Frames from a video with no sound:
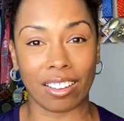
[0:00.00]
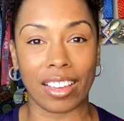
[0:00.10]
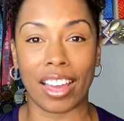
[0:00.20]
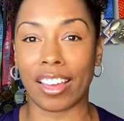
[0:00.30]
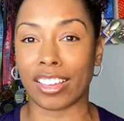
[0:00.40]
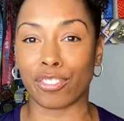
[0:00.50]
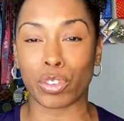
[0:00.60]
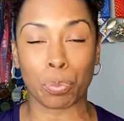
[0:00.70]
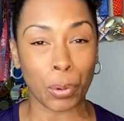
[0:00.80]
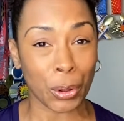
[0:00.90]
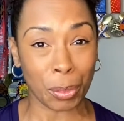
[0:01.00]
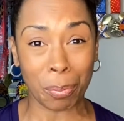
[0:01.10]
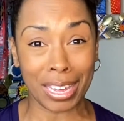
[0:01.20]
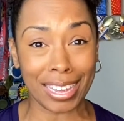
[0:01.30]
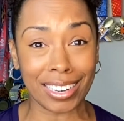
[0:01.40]
And if you pull the
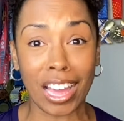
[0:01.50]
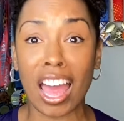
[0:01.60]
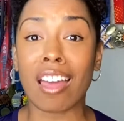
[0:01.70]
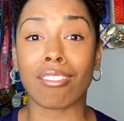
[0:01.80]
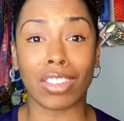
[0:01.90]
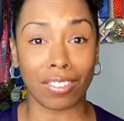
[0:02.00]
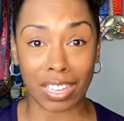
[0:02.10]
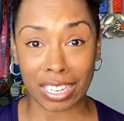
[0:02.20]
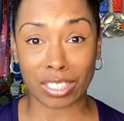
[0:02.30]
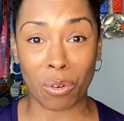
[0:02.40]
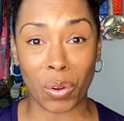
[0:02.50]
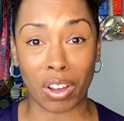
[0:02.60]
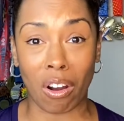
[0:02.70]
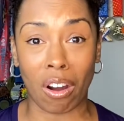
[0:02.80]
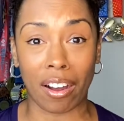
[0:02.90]
pin, that thing is going
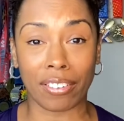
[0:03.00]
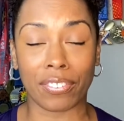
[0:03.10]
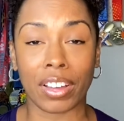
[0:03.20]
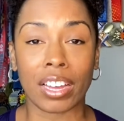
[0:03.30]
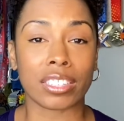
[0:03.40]
off.